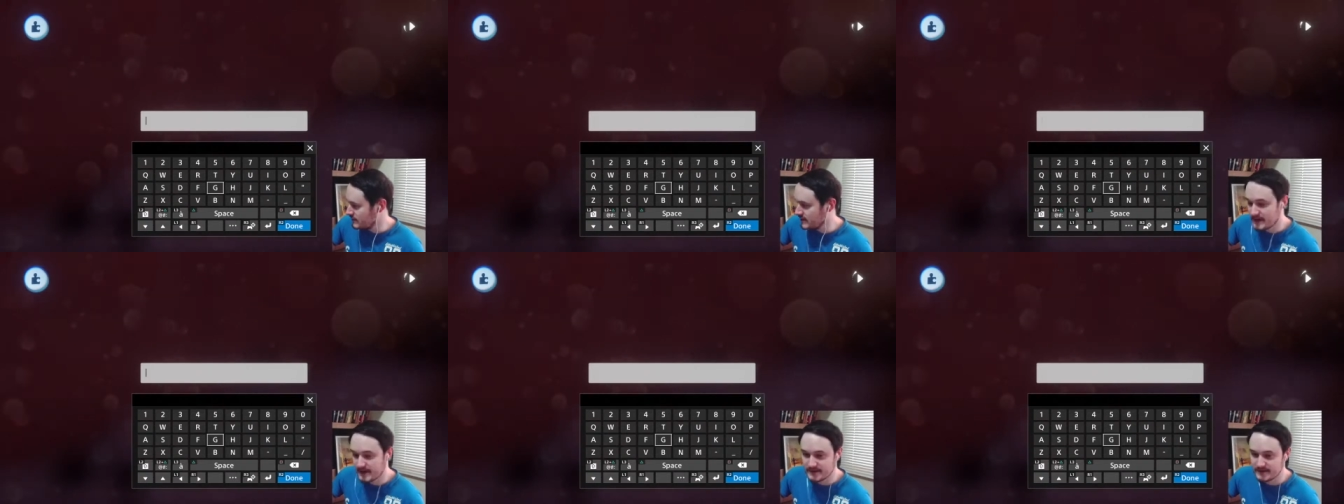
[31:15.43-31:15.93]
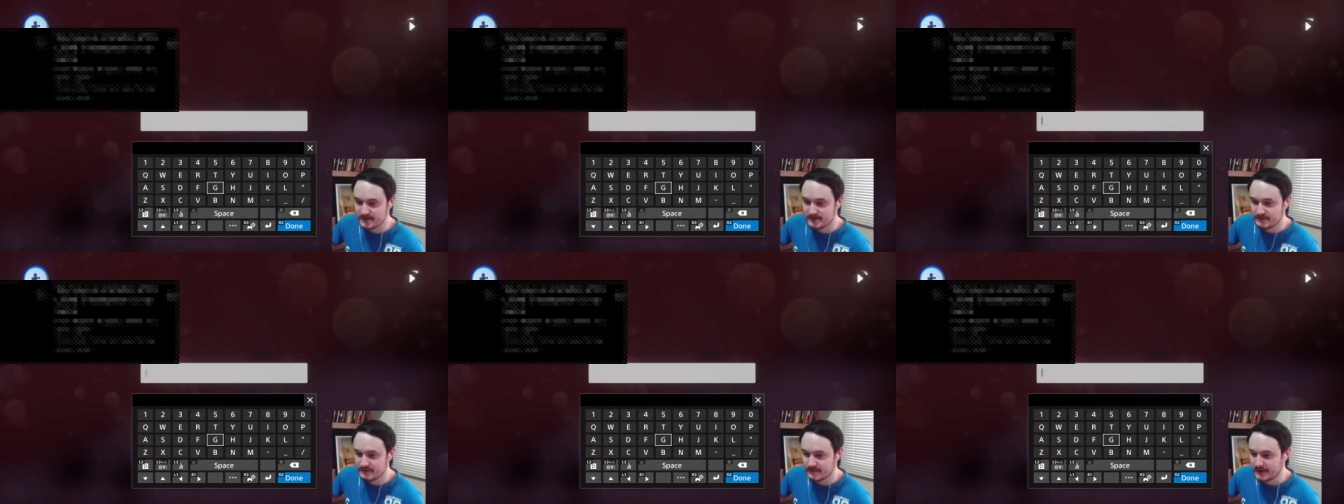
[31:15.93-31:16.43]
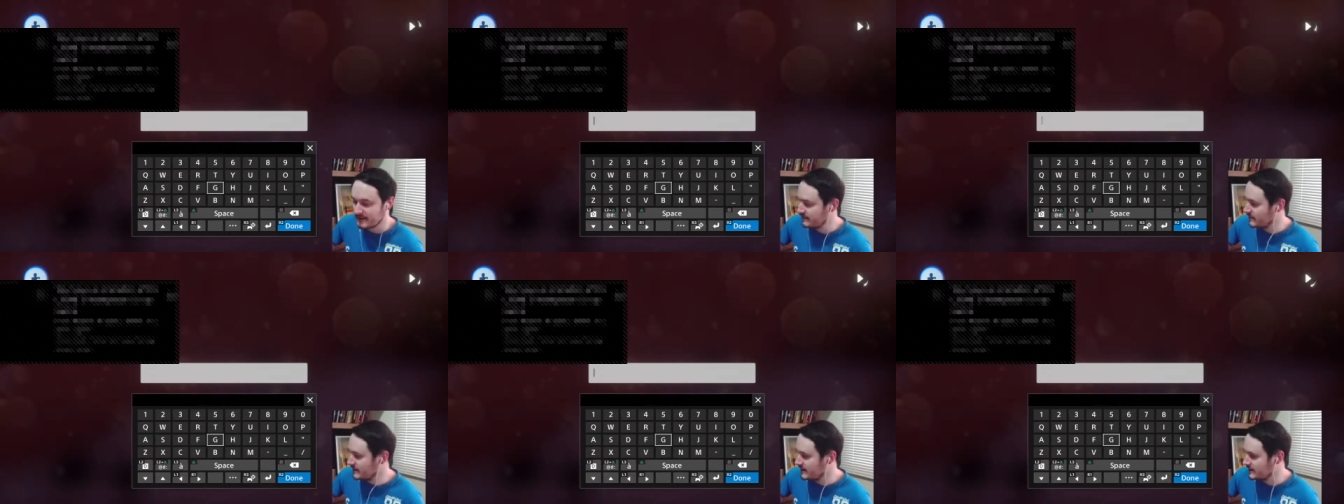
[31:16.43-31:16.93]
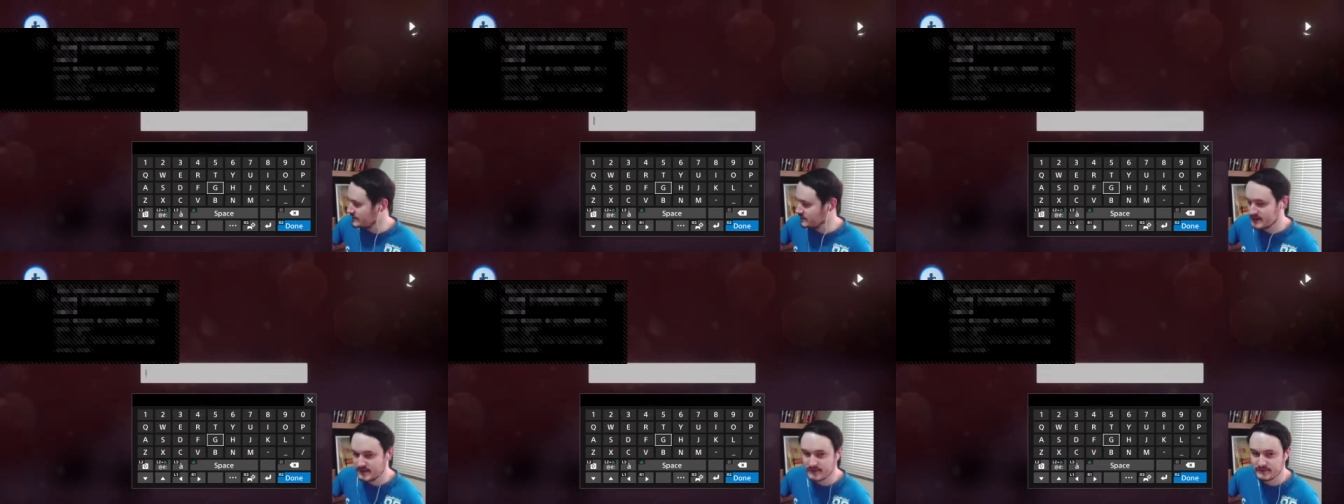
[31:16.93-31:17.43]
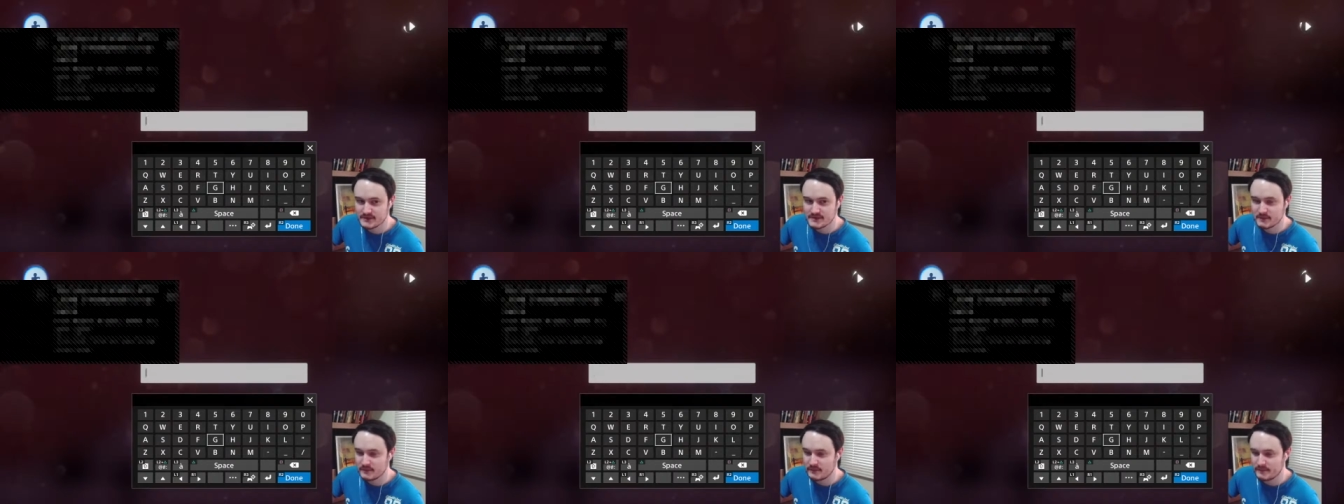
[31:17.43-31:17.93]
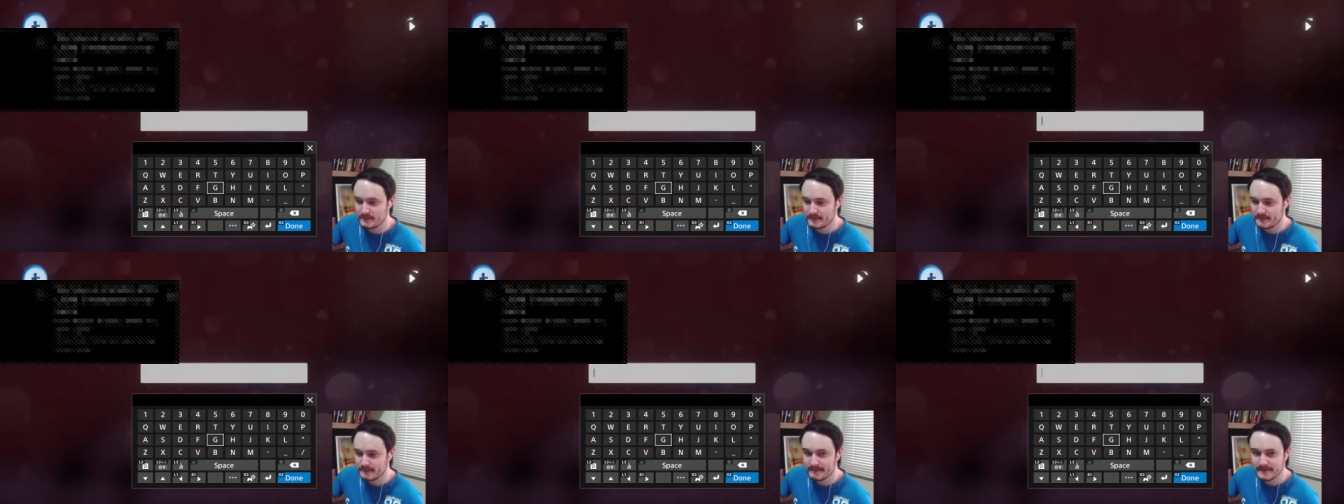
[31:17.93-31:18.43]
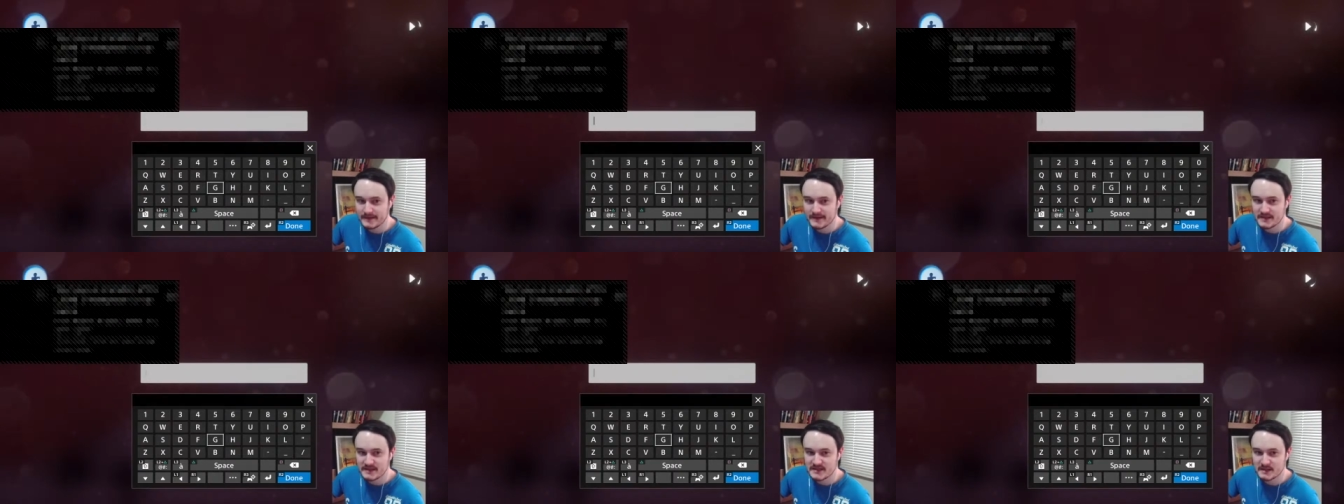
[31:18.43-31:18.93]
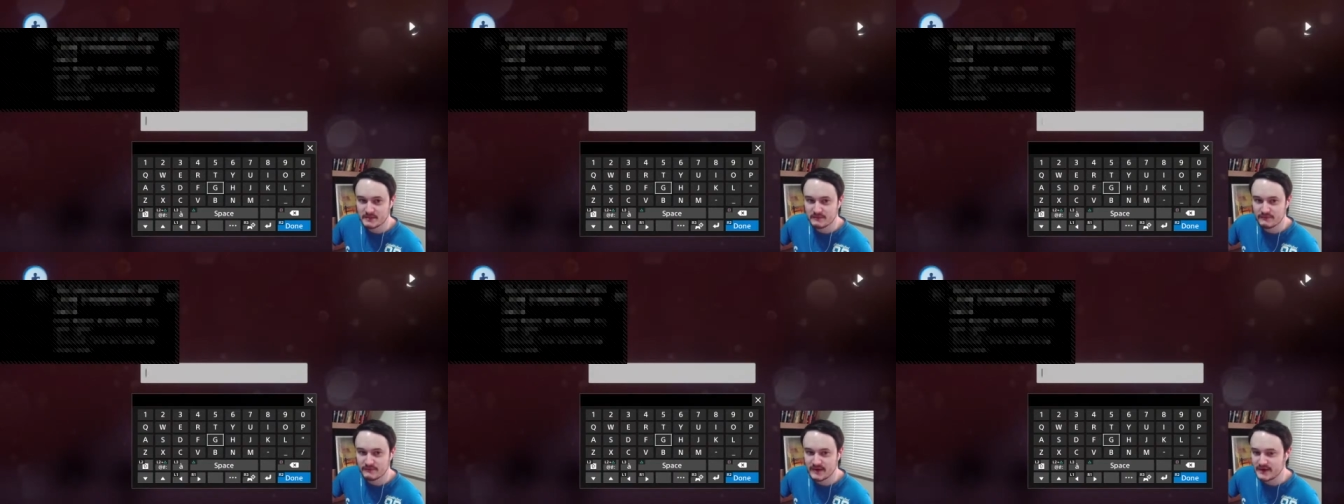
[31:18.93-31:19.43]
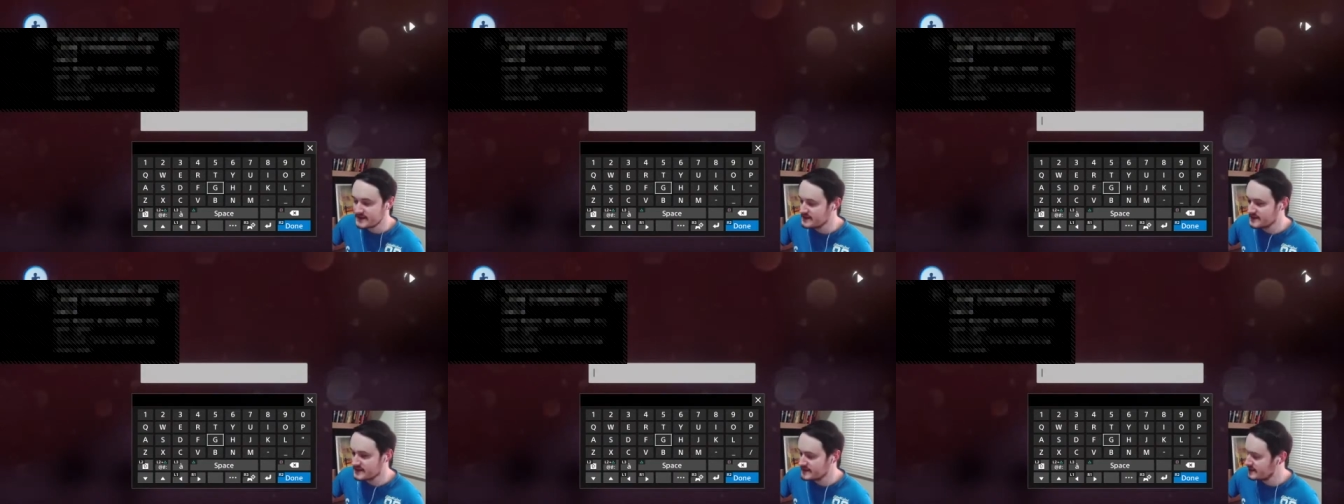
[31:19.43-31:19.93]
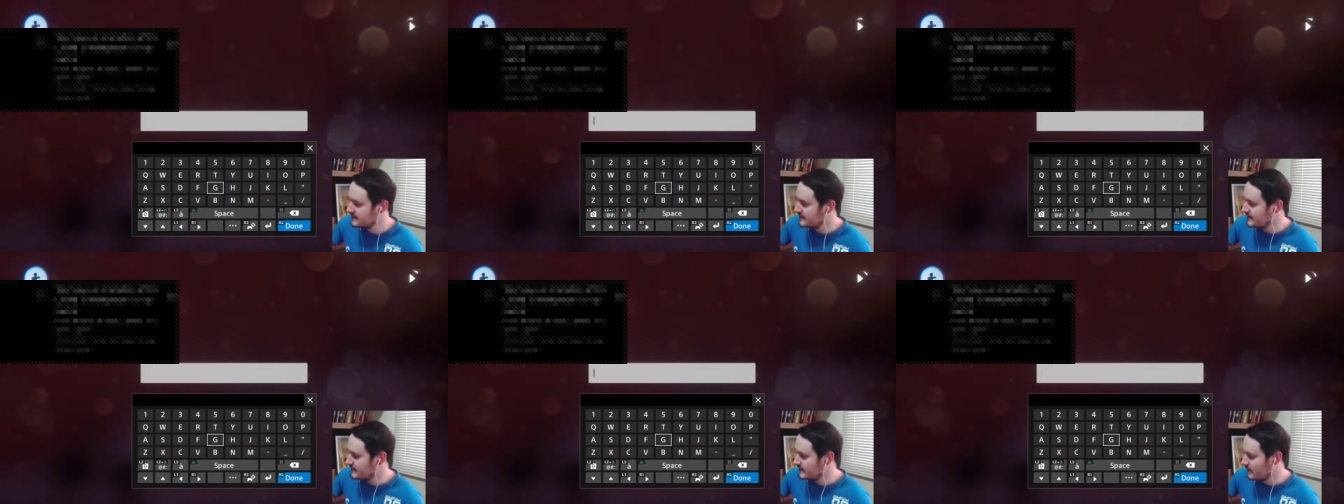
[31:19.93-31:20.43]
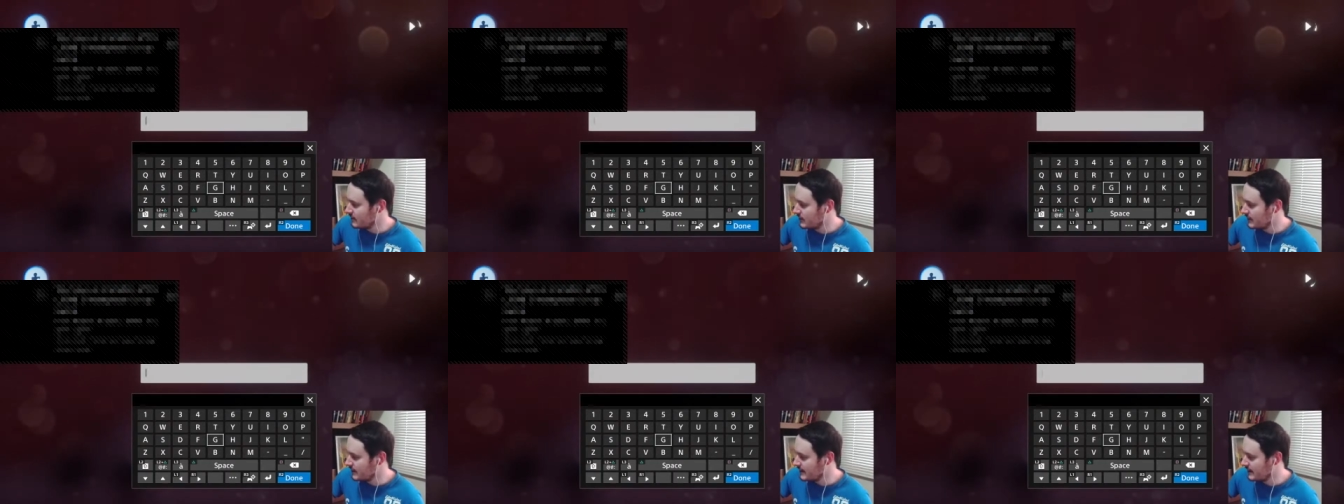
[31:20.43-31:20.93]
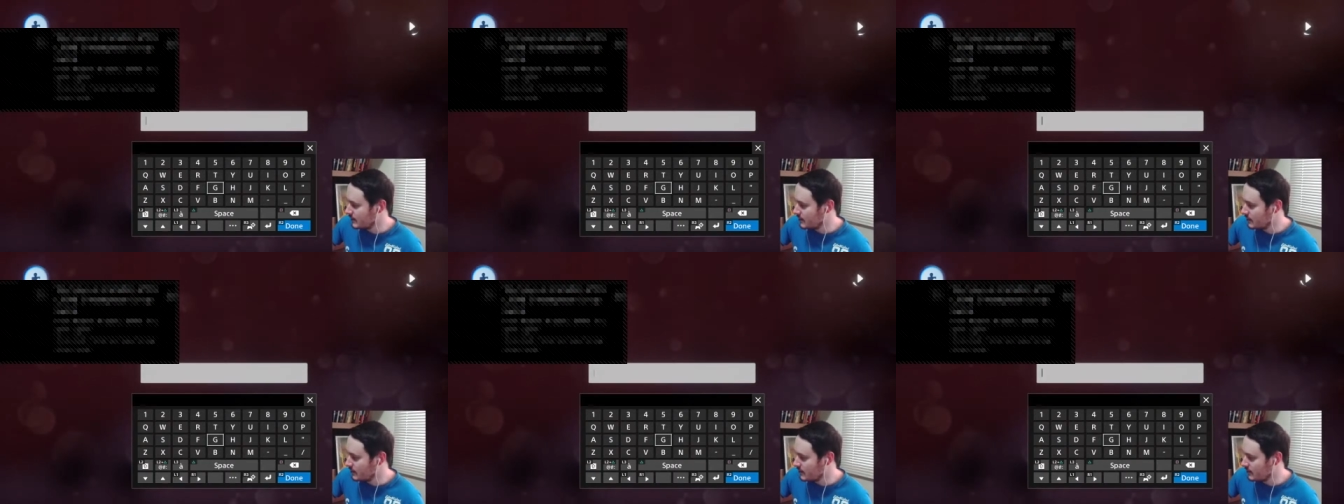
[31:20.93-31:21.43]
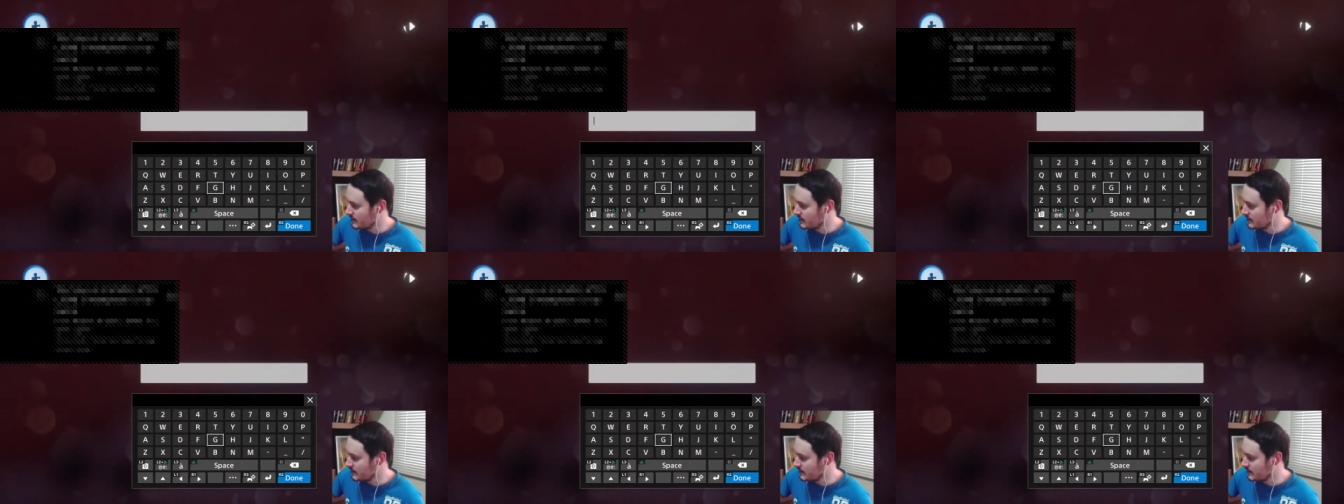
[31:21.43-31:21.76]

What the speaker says: Yeah, you did, thankfully. So you can give us some advice on what we're